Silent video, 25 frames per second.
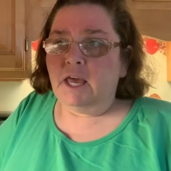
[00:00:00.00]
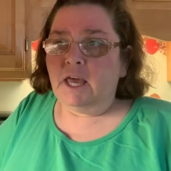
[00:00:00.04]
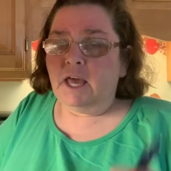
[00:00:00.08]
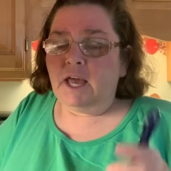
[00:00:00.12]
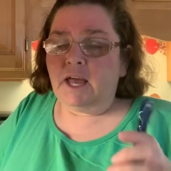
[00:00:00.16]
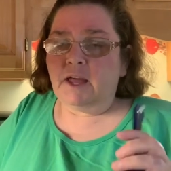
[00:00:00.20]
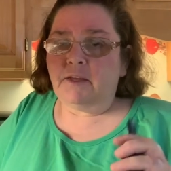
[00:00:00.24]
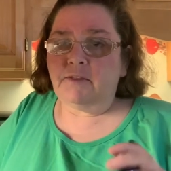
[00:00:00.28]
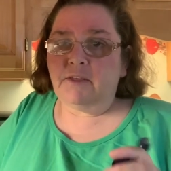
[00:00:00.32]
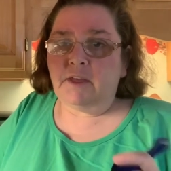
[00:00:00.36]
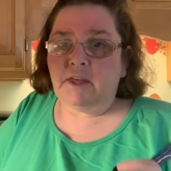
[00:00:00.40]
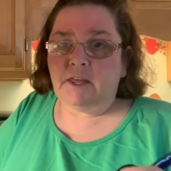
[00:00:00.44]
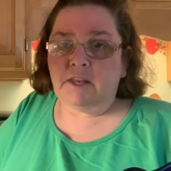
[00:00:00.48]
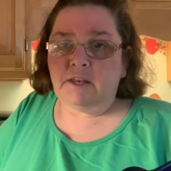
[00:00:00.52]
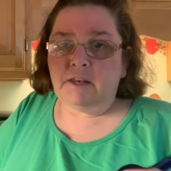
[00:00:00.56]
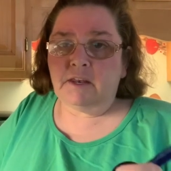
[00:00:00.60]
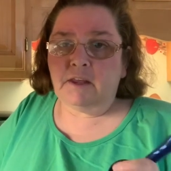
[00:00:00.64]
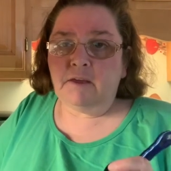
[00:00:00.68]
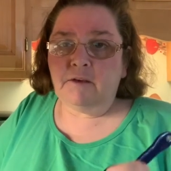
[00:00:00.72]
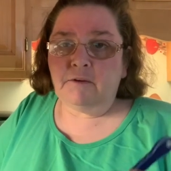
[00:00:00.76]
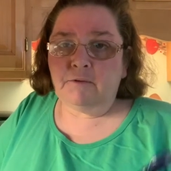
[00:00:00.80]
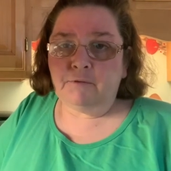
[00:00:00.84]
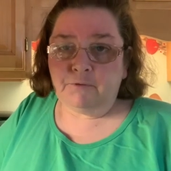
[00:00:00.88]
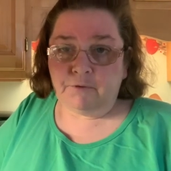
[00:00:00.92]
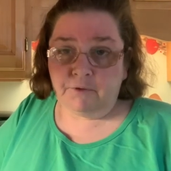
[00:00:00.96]
And then
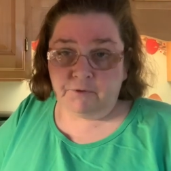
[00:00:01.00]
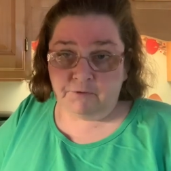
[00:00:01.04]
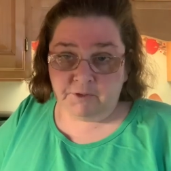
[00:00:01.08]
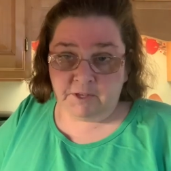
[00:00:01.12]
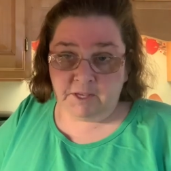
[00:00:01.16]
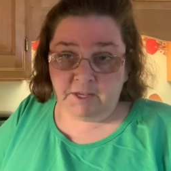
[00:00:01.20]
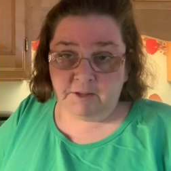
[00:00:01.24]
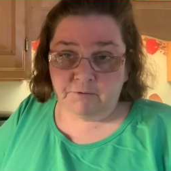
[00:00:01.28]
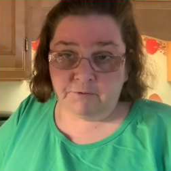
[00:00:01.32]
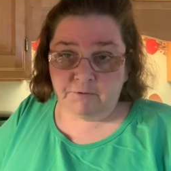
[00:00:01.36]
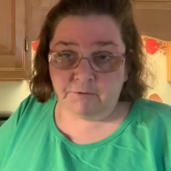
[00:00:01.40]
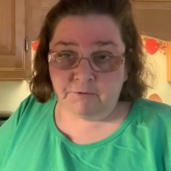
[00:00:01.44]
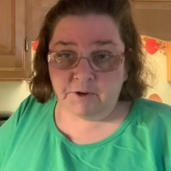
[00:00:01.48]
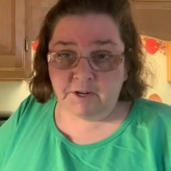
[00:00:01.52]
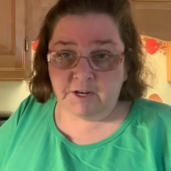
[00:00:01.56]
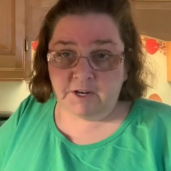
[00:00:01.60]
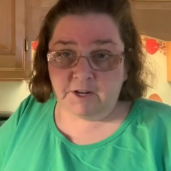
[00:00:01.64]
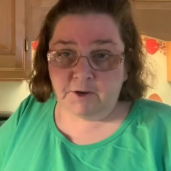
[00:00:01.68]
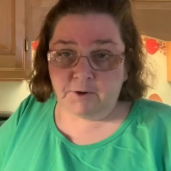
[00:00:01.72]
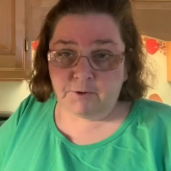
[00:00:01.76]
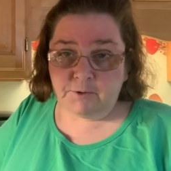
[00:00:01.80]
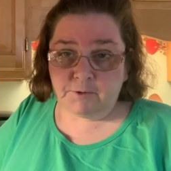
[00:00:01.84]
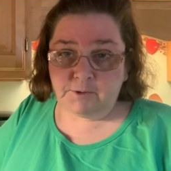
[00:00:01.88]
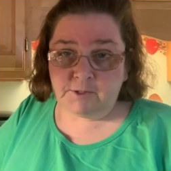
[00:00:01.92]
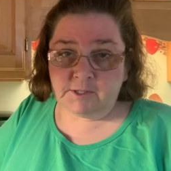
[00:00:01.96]
15
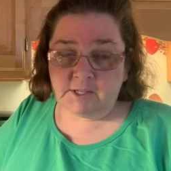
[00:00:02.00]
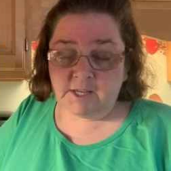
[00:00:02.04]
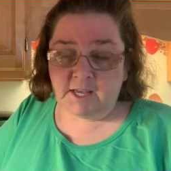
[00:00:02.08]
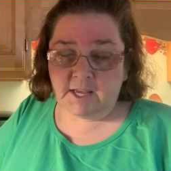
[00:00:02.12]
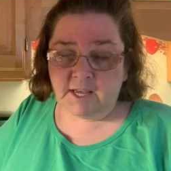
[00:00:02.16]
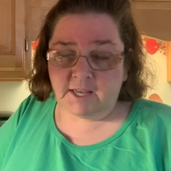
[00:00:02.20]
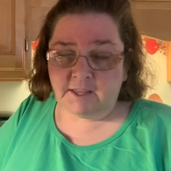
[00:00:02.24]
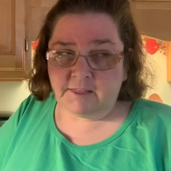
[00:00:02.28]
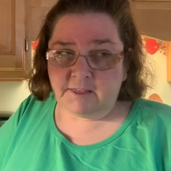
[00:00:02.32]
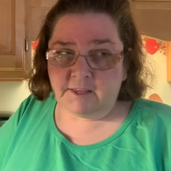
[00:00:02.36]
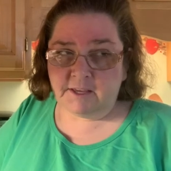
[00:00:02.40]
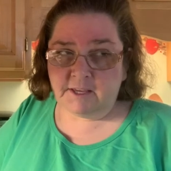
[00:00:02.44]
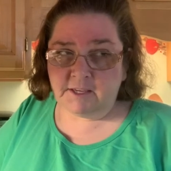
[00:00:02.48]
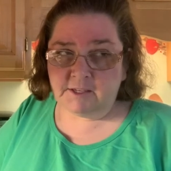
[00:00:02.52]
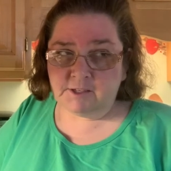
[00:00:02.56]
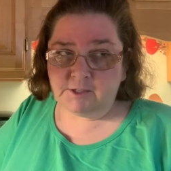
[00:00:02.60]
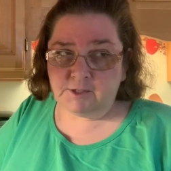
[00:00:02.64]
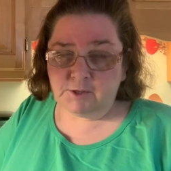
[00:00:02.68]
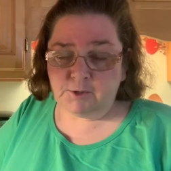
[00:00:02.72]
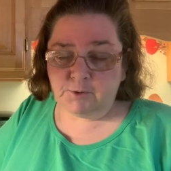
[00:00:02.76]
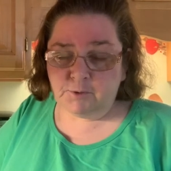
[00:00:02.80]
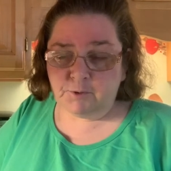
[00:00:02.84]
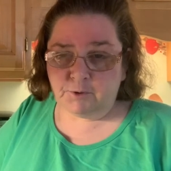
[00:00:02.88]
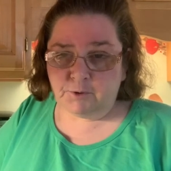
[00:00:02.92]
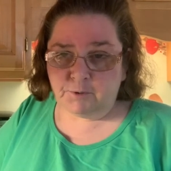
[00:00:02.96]
Fritos, I think is
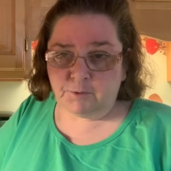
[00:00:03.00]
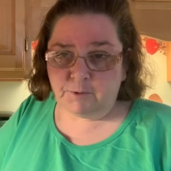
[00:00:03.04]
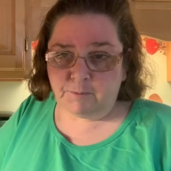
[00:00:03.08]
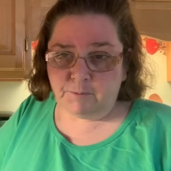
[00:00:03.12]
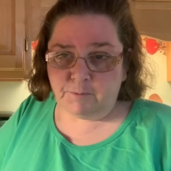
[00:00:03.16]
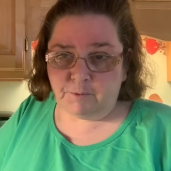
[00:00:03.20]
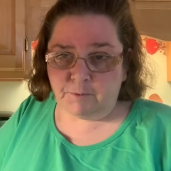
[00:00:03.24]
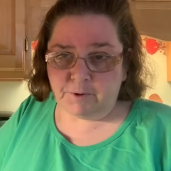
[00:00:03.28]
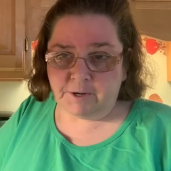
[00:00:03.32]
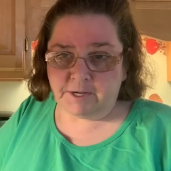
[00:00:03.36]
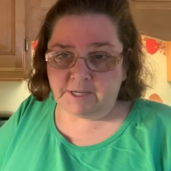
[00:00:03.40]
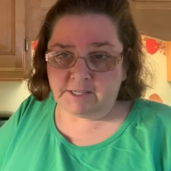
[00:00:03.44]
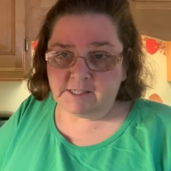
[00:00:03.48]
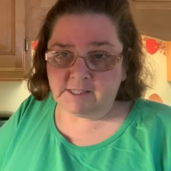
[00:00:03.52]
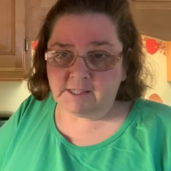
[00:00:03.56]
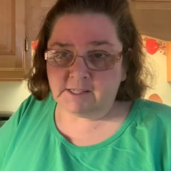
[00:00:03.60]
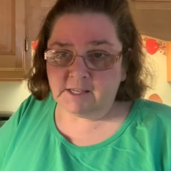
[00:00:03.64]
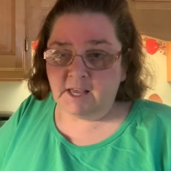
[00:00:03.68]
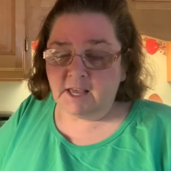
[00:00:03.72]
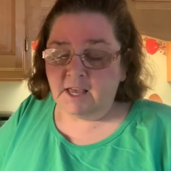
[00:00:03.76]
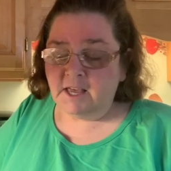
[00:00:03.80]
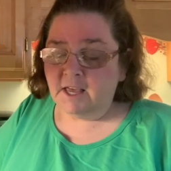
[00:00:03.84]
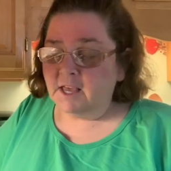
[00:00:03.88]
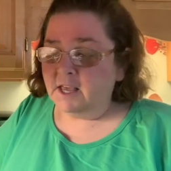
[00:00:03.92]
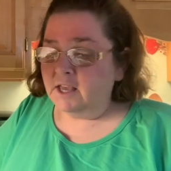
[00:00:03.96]
two or three points.
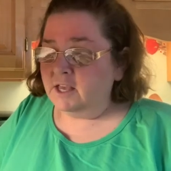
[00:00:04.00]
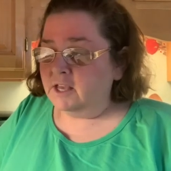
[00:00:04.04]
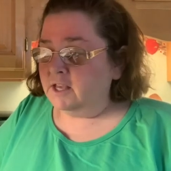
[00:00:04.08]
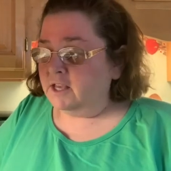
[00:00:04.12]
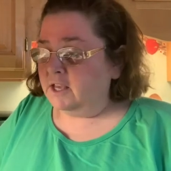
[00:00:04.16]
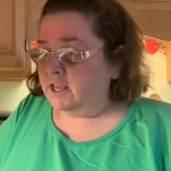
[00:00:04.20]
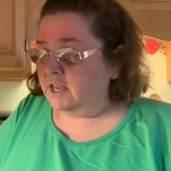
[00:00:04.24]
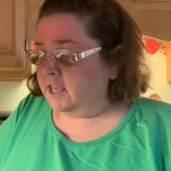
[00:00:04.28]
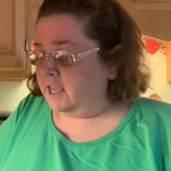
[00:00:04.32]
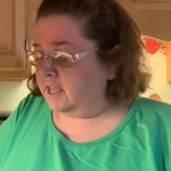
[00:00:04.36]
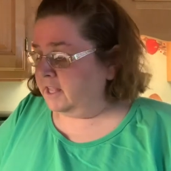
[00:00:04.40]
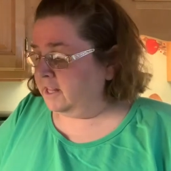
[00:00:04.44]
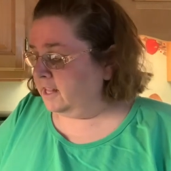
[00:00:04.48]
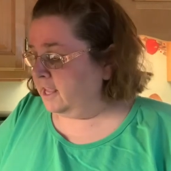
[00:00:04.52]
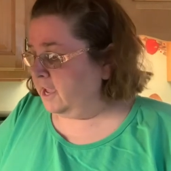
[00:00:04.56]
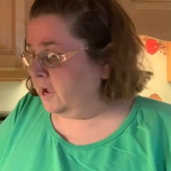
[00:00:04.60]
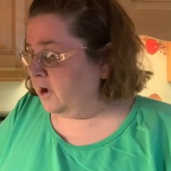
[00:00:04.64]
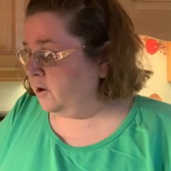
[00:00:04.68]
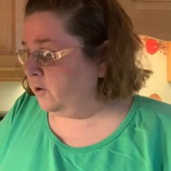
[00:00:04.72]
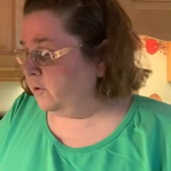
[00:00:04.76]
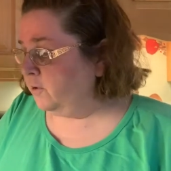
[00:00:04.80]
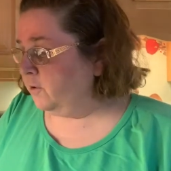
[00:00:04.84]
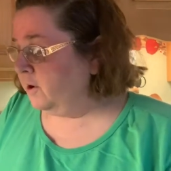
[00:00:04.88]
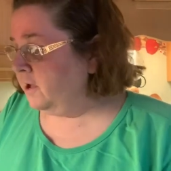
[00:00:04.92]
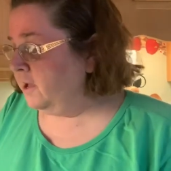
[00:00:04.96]

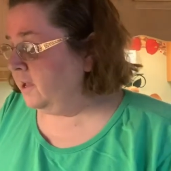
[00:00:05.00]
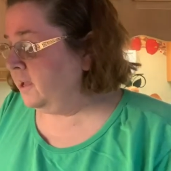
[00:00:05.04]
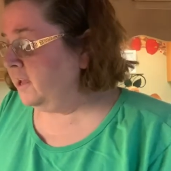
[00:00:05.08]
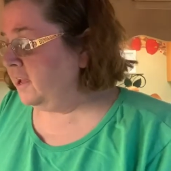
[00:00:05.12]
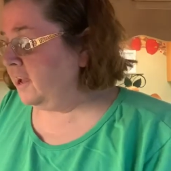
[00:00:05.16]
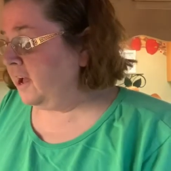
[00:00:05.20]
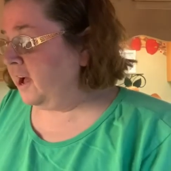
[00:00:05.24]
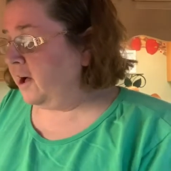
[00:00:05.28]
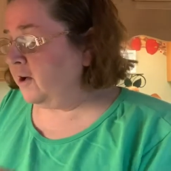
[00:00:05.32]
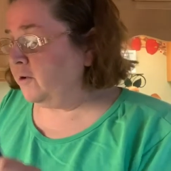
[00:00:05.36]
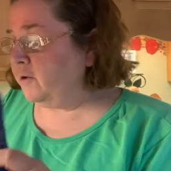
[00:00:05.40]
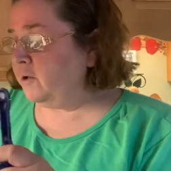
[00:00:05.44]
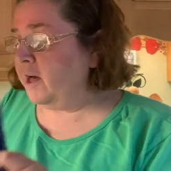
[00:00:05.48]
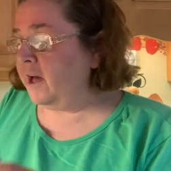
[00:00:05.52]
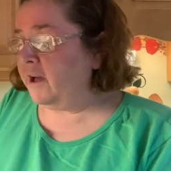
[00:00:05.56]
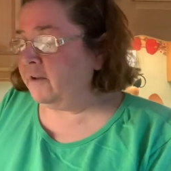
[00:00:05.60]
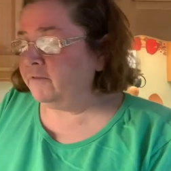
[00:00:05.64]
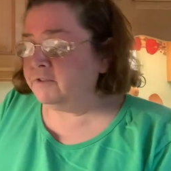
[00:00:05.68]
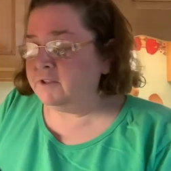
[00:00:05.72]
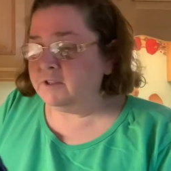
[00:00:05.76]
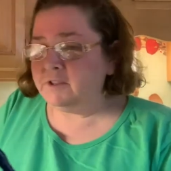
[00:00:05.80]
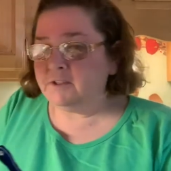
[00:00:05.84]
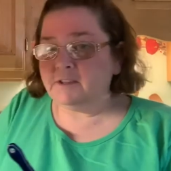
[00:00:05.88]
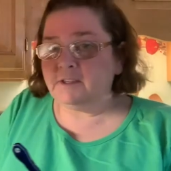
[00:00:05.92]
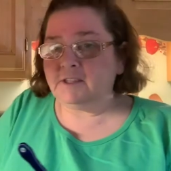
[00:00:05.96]
Now, I'll have
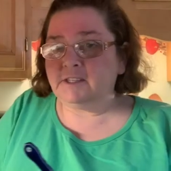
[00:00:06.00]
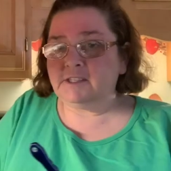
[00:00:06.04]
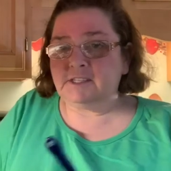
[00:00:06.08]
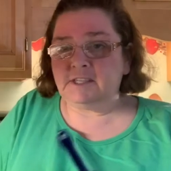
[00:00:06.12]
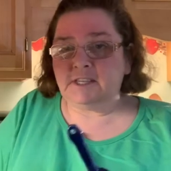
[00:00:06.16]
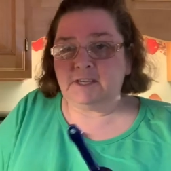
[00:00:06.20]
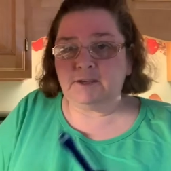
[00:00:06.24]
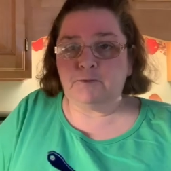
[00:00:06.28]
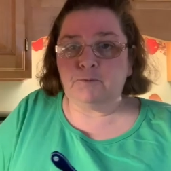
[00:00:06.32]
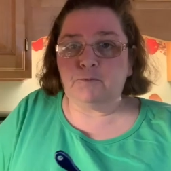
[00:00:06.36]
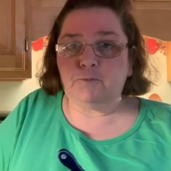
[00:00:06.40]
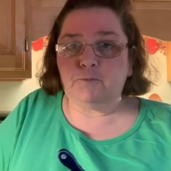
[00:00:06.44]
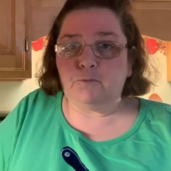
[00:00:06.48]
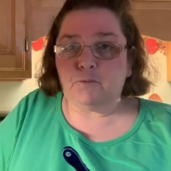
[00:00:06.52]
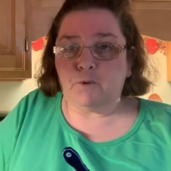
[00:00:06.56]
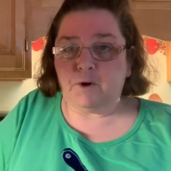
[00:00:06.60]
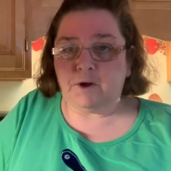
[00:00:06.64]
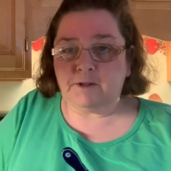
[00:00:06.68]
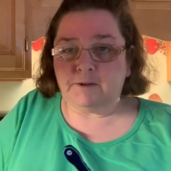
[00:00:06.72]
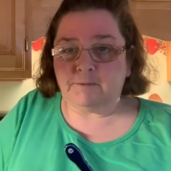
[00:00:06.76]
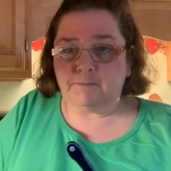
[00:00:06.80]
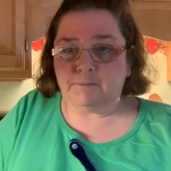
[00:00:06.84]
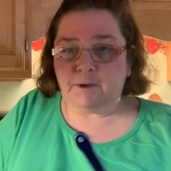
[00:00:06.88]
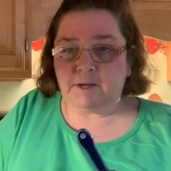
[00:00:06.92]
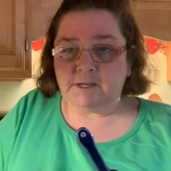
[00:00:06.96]
to see
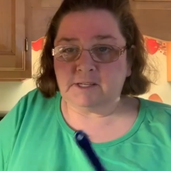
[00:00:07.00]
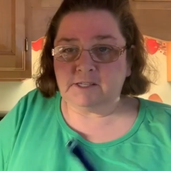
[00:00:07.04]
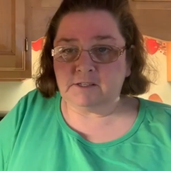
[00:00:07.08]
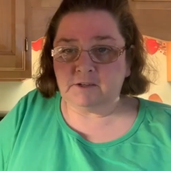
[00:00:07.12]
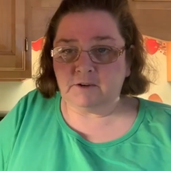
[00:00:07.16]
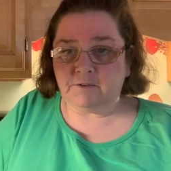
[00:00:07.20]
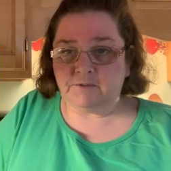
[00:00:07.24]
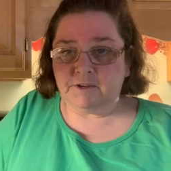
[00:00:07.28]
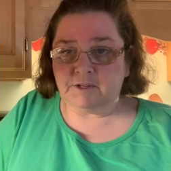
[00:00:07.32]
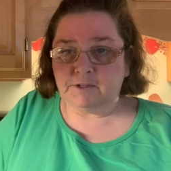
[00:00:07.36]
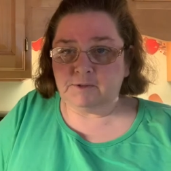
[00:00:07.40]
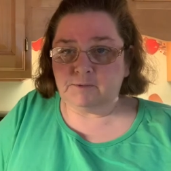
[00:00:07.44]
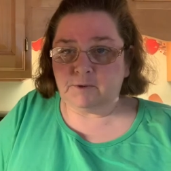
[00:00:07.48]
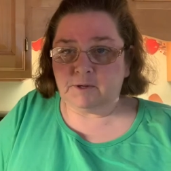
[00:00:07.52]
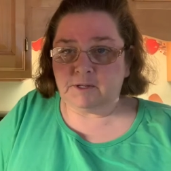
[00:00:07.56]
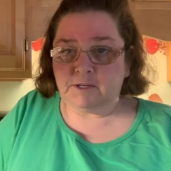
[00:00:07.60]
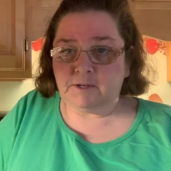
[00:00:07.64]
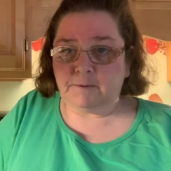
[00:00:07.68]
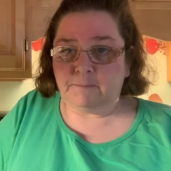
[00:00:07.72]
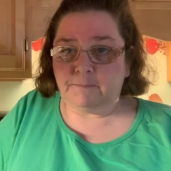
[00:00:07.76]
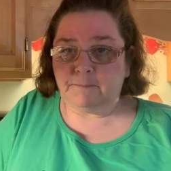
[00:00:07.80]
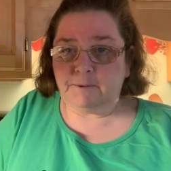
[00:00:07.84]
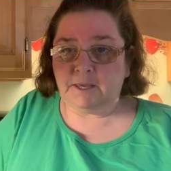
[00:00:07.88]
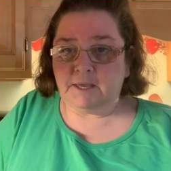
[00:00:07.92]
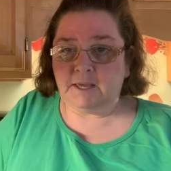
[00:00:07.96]
what my servings will end
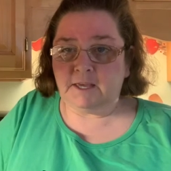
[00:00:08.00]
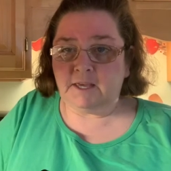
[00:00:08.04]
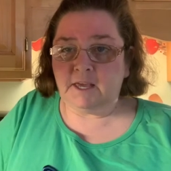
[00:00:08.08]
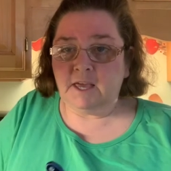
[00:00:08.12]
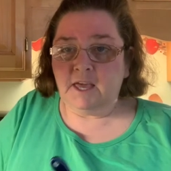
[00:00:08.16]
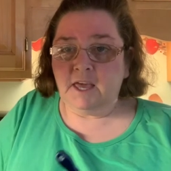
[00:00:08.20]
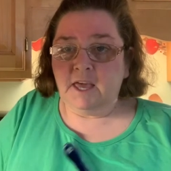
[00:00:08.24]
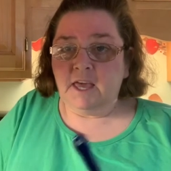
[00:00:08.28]
up being.